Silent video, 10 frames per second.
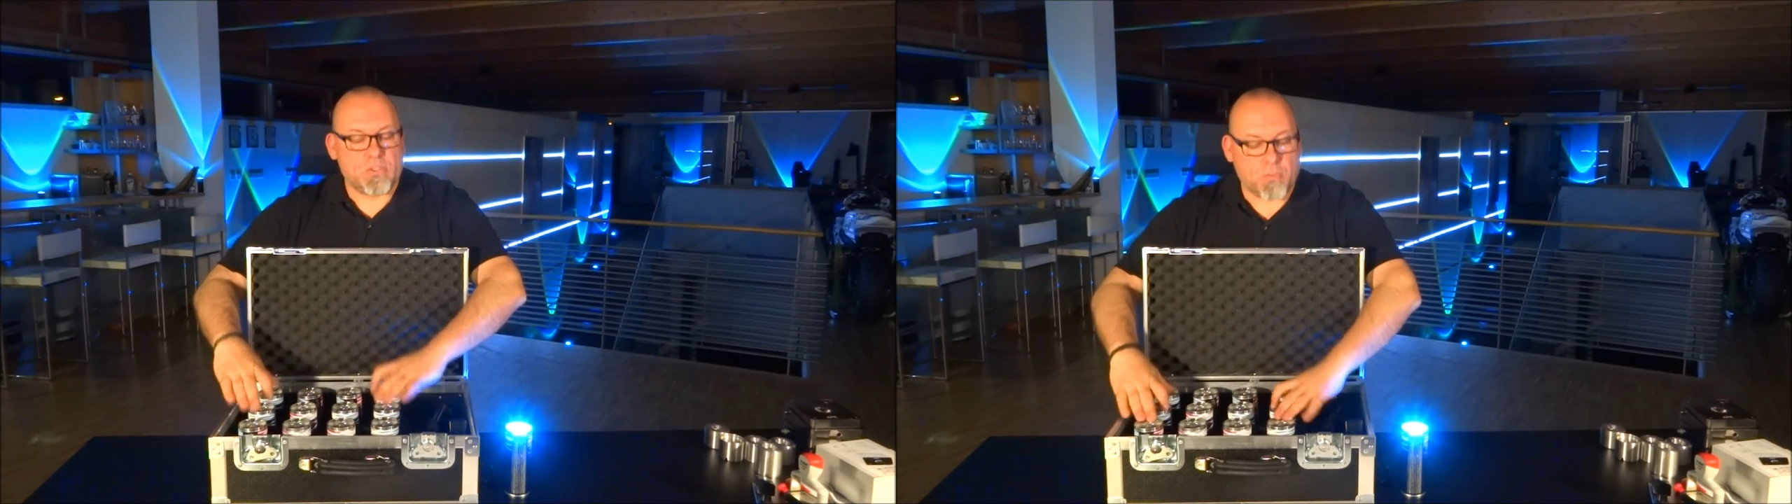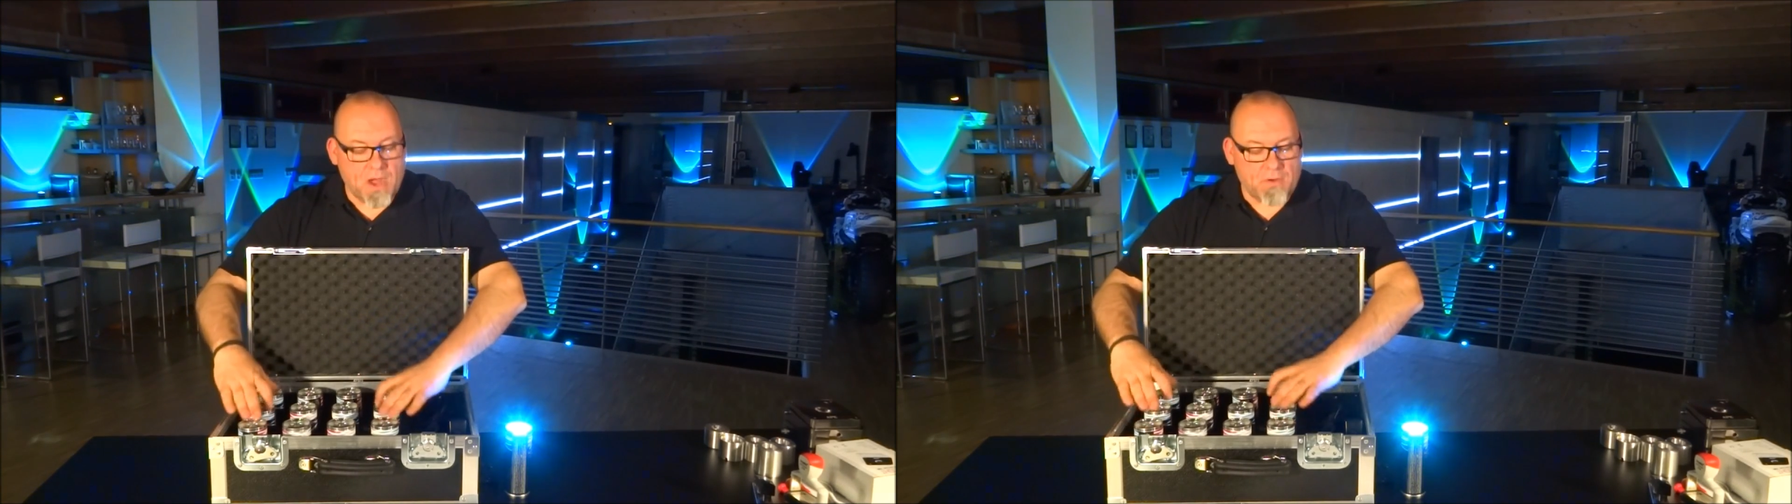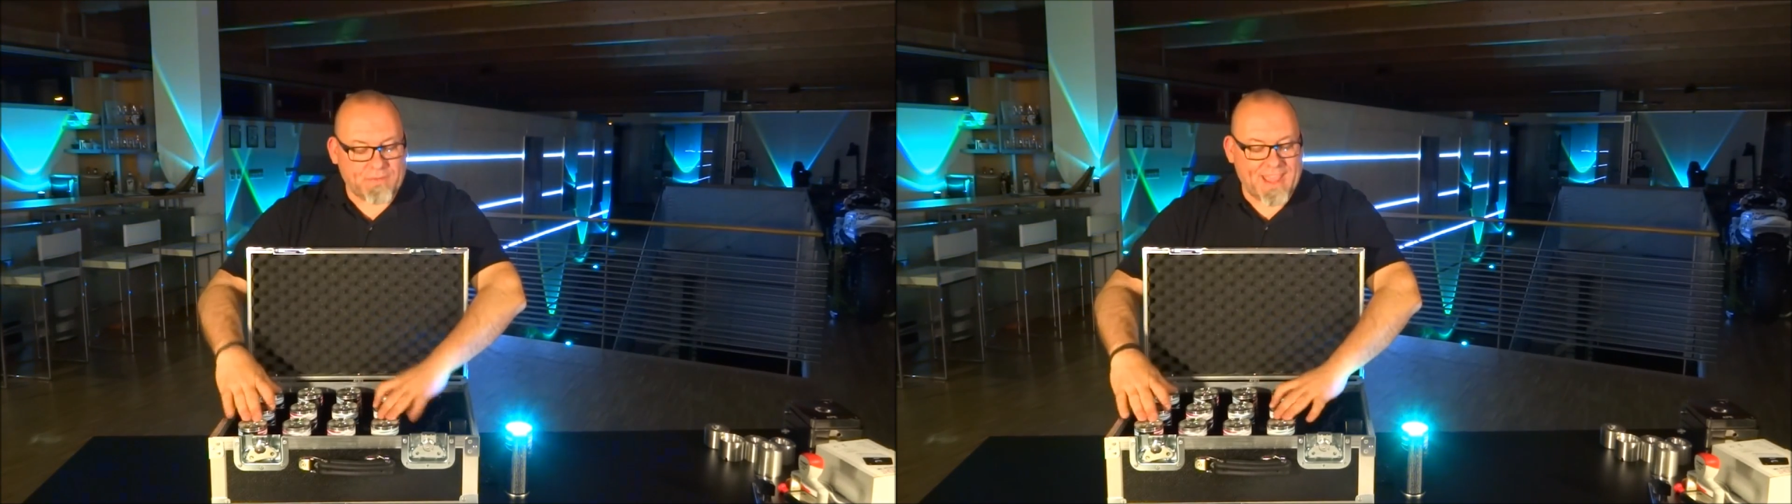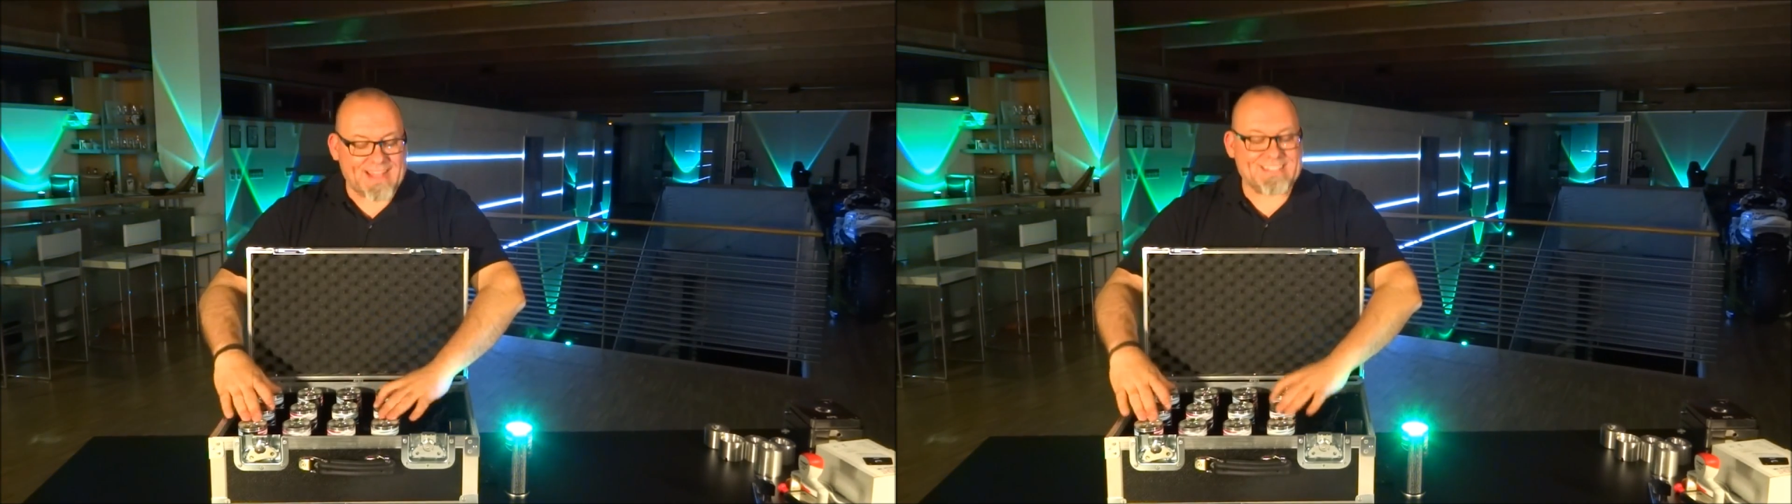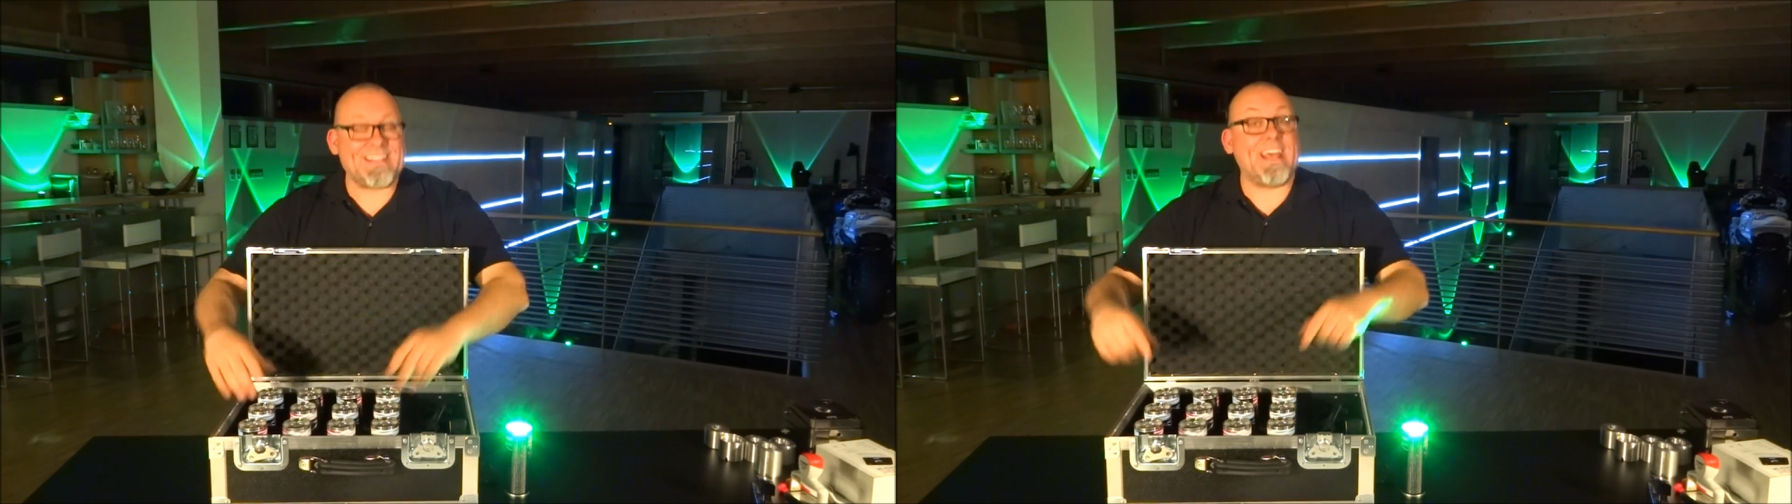12
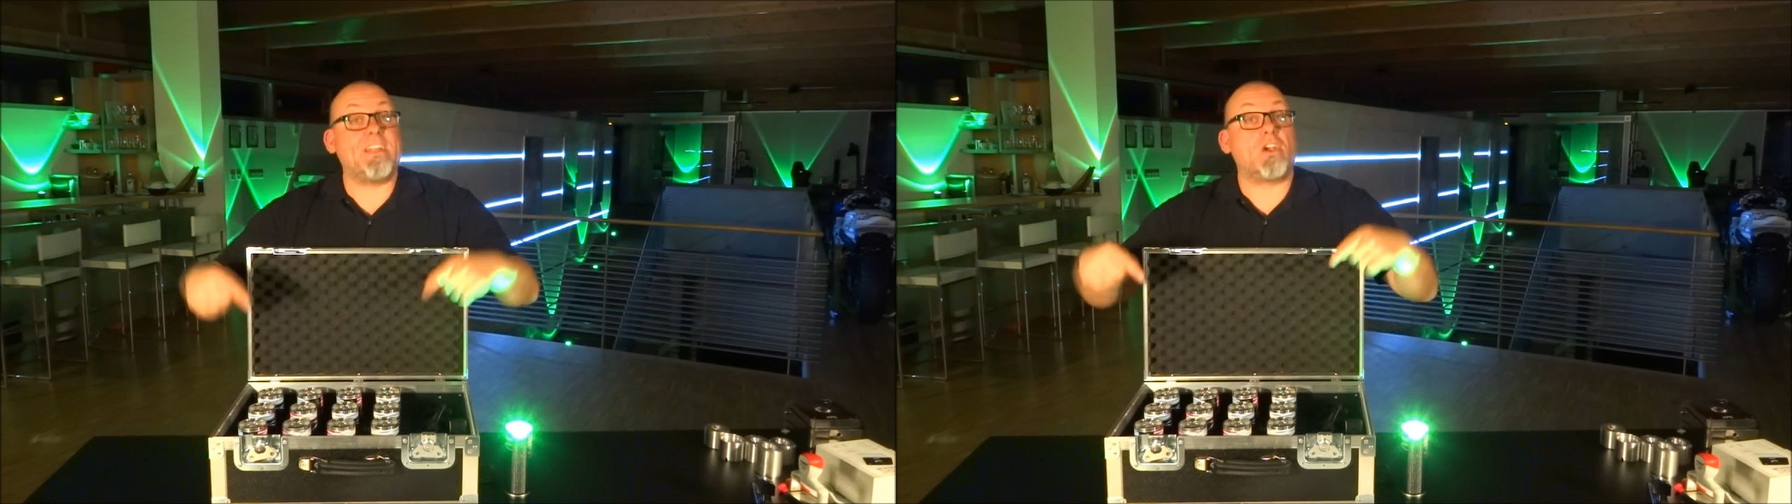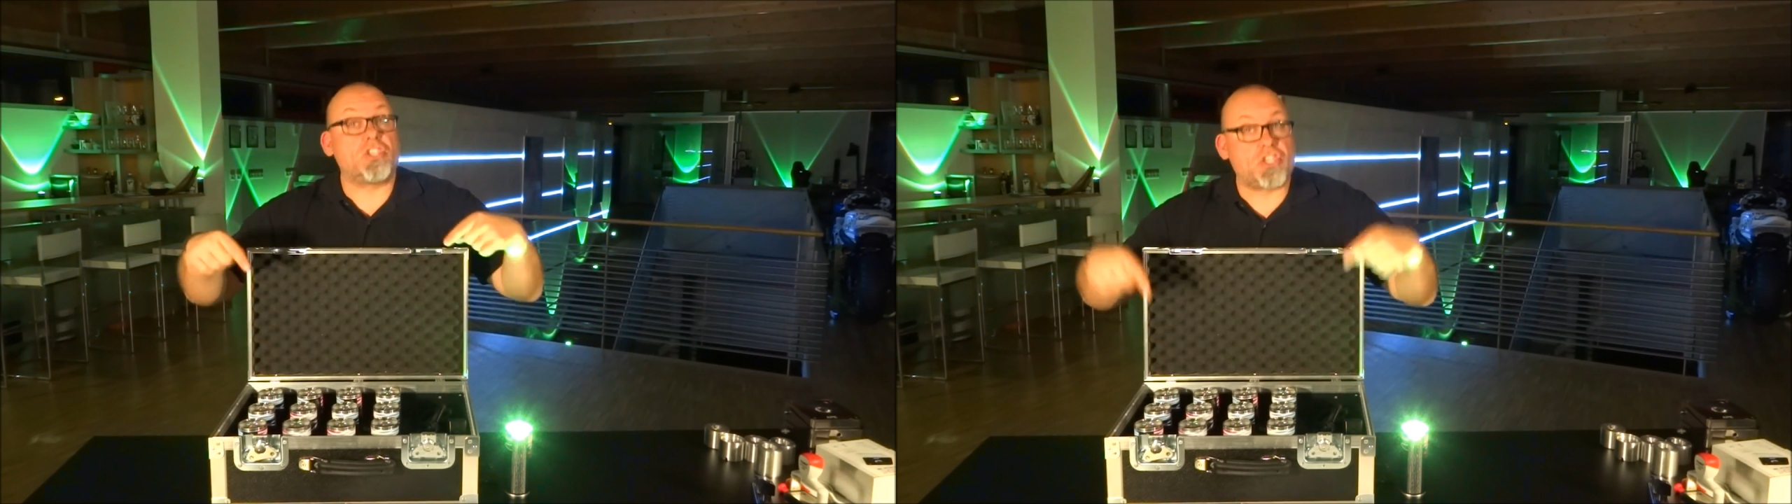cans and are